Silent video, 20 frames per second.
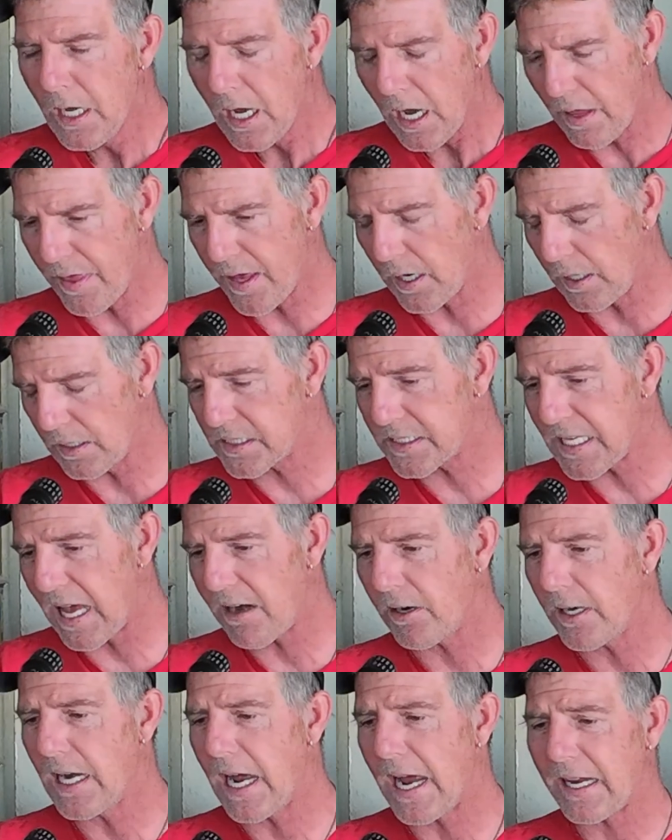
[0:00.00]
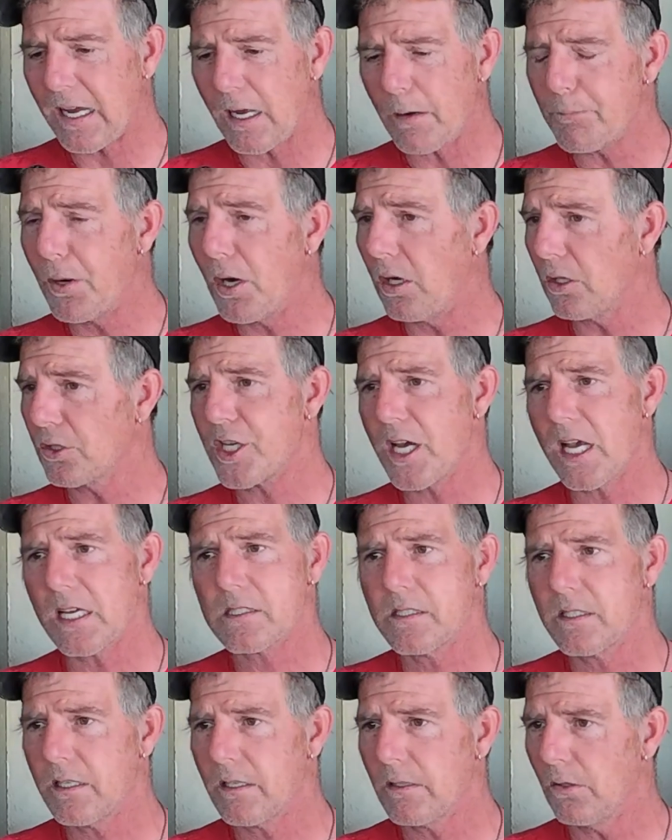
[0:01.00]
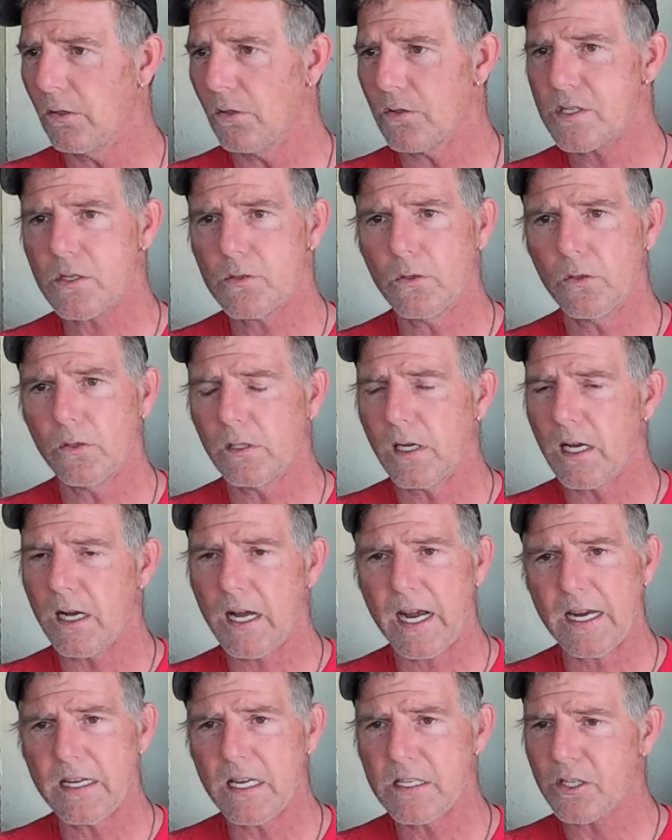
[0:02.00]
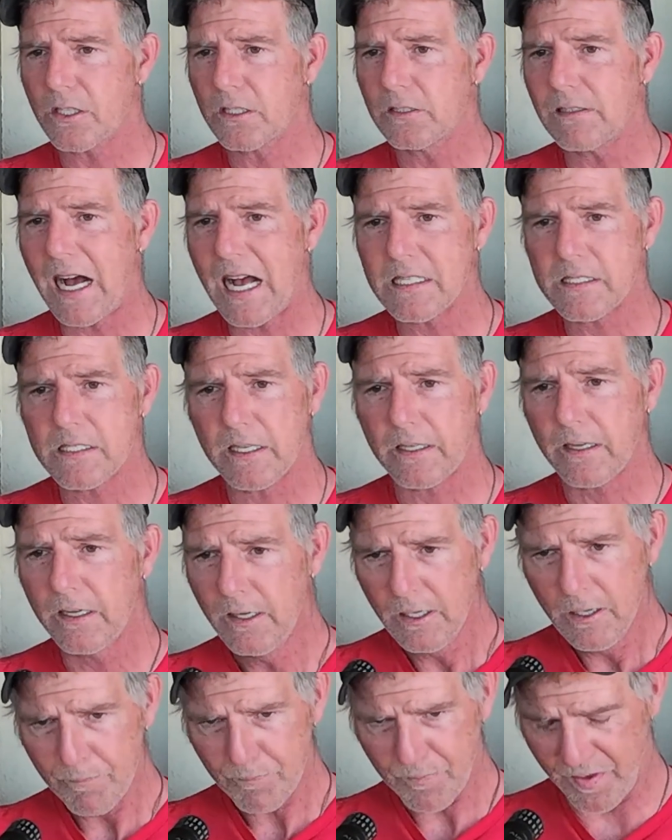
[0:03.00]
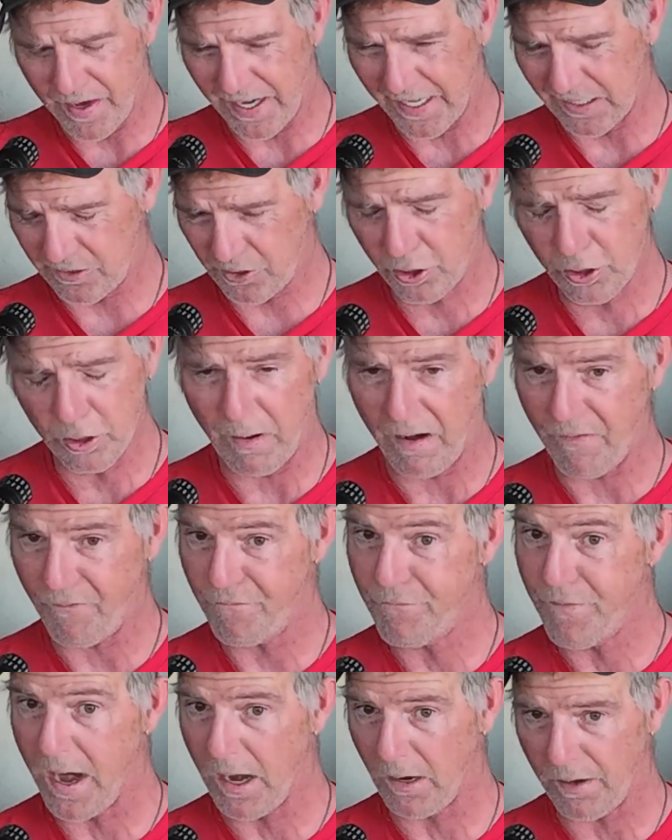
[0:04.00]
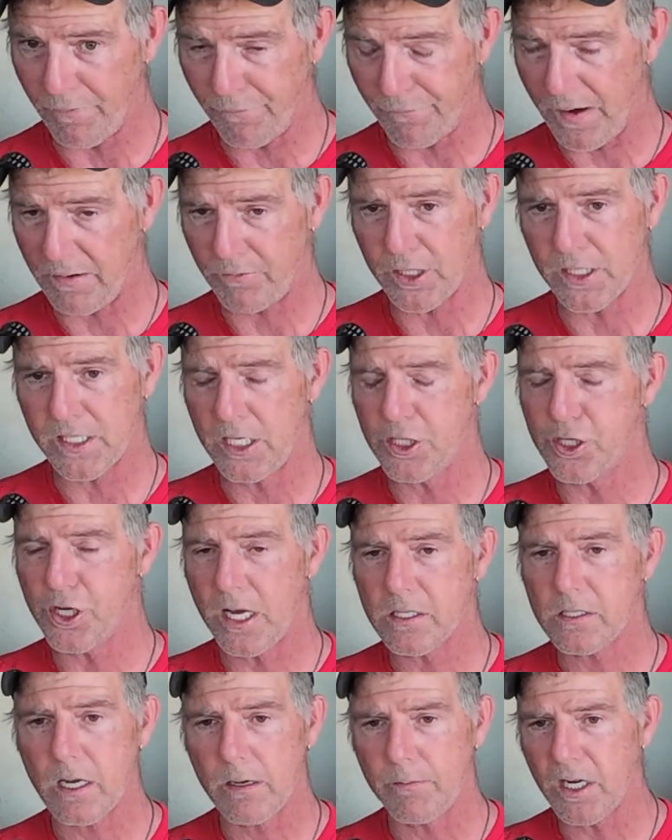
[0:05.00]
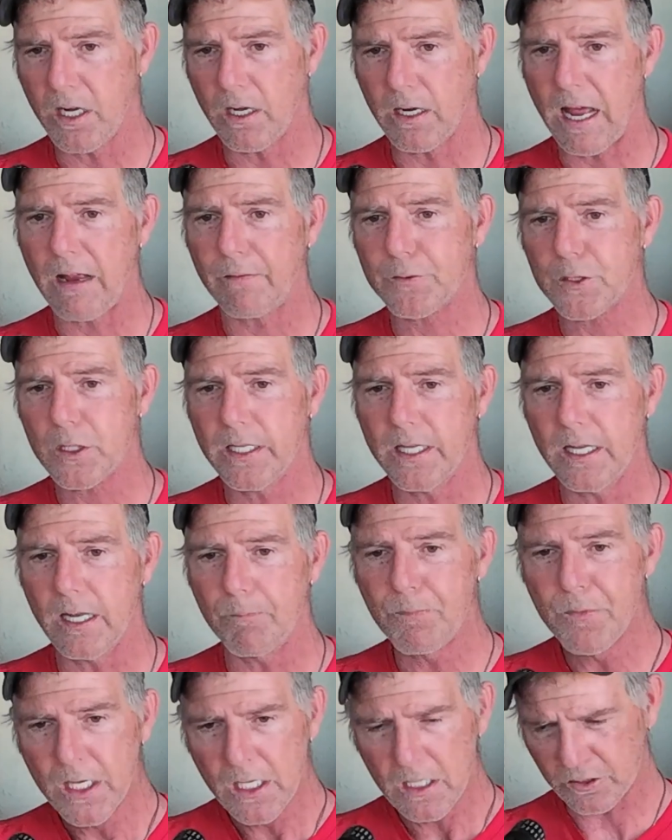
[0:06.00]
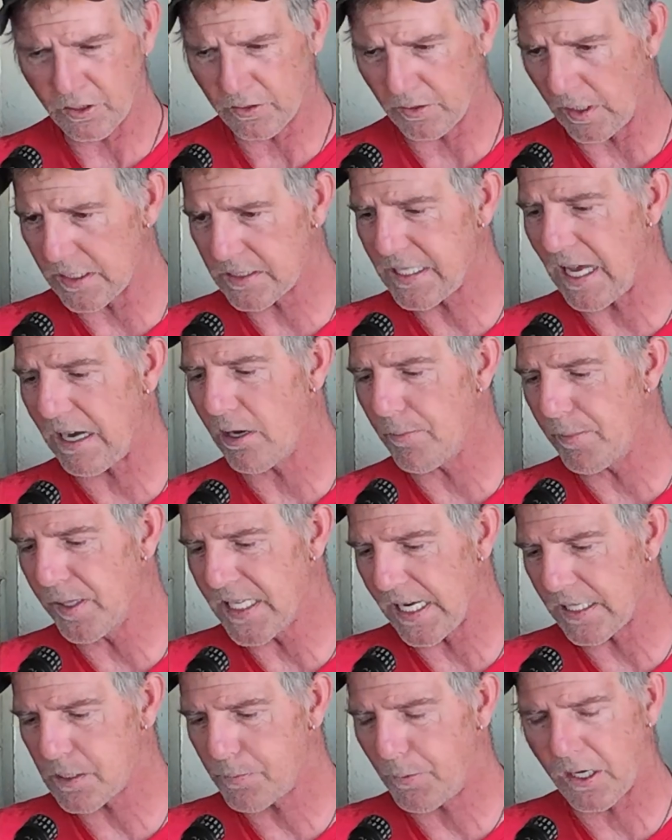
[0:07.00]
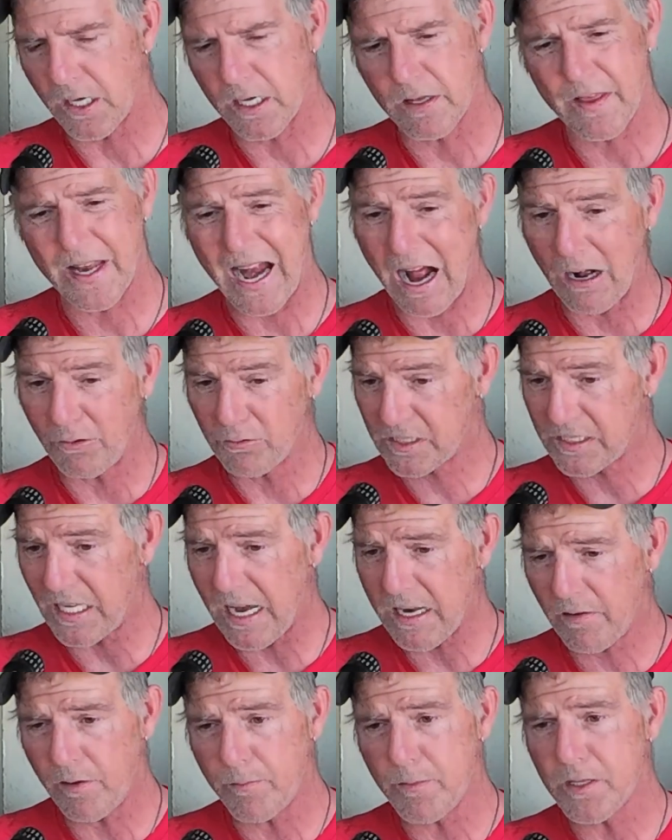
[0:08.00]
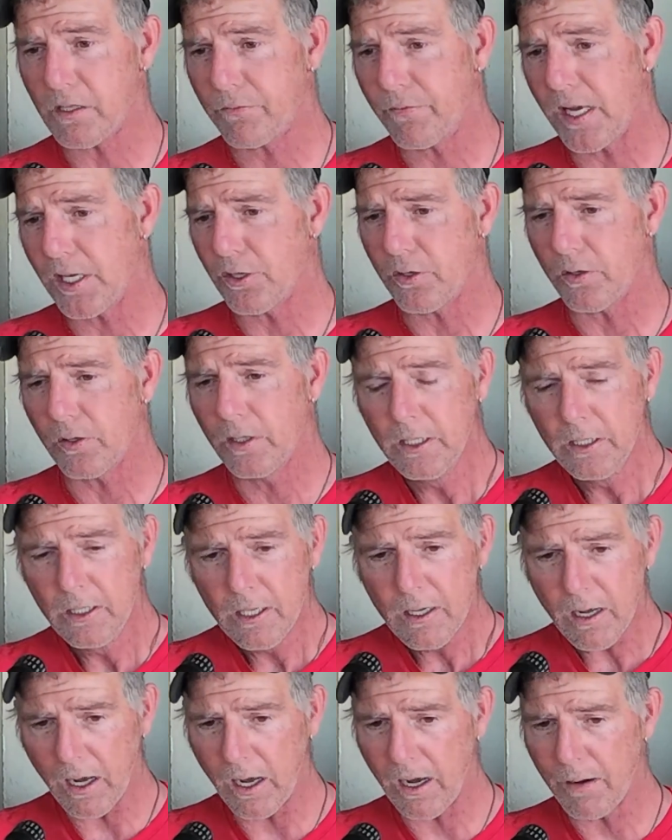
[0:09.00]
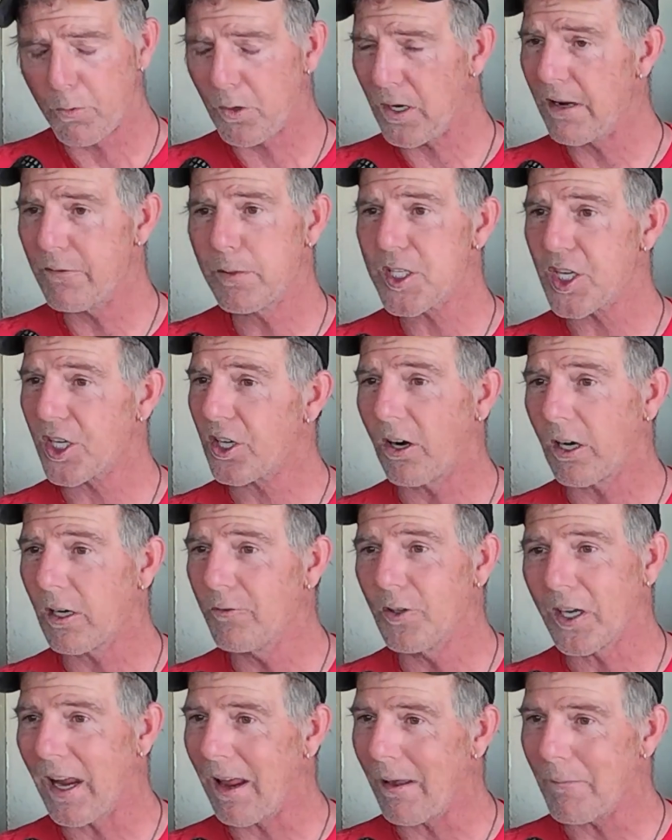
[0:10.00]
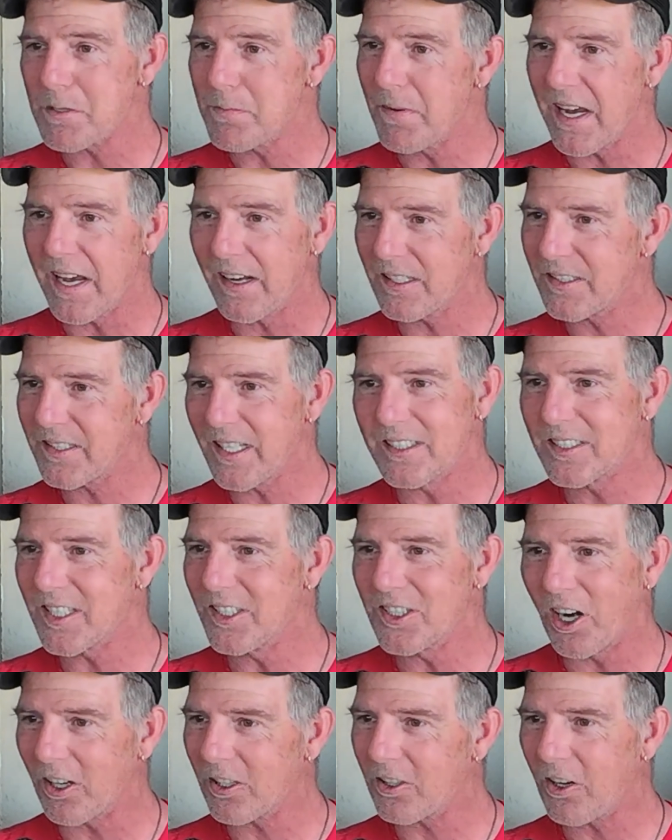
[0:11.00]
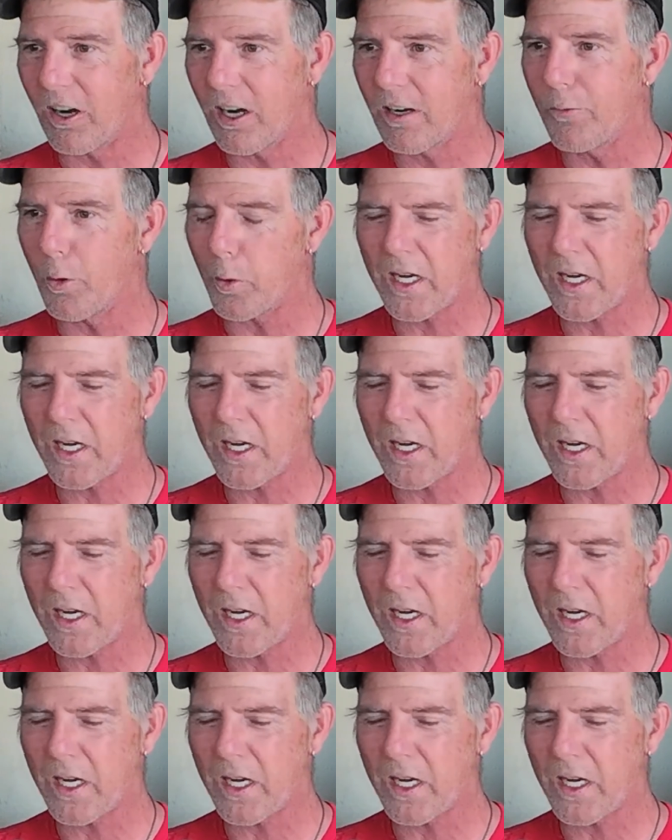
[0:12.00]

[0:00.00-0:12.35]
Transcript: And then on Saturday night, I got Paul Chesney, old school High Desert Classic. And then I got two of my very favorite DJs coming on after him. So Saturday be a dance party. And then outside of the music venue, we're going to have a bunch of carnival games, man. It's the Dark Carnival.